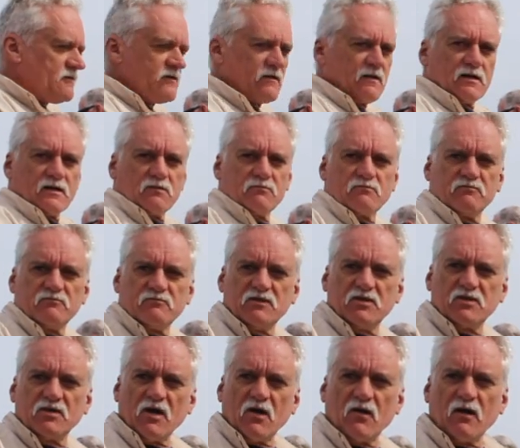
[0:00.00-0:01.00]

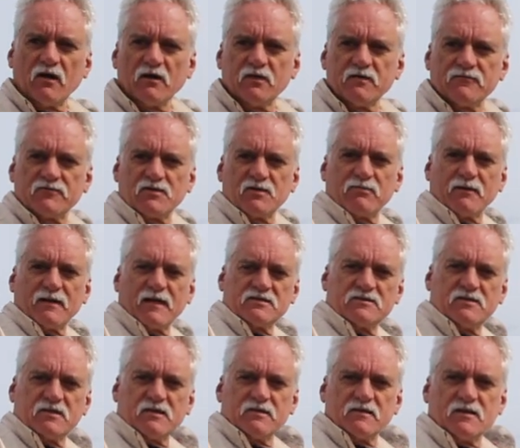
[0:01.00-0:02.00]
You go to lift the
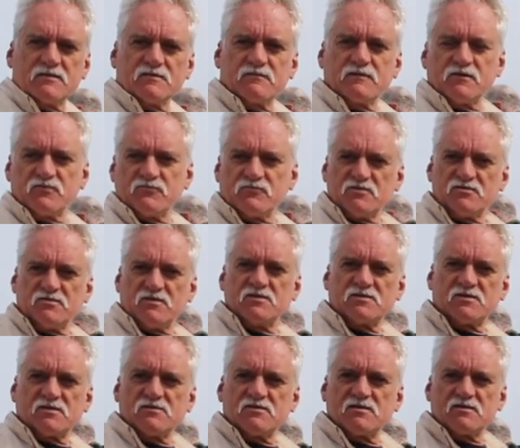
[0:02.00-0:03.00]
plastic and there's
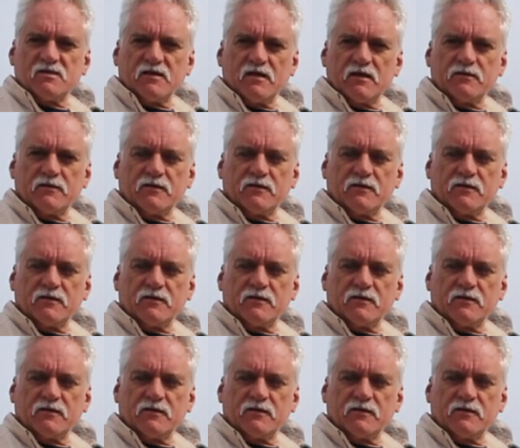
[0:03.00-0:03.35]
resistance there,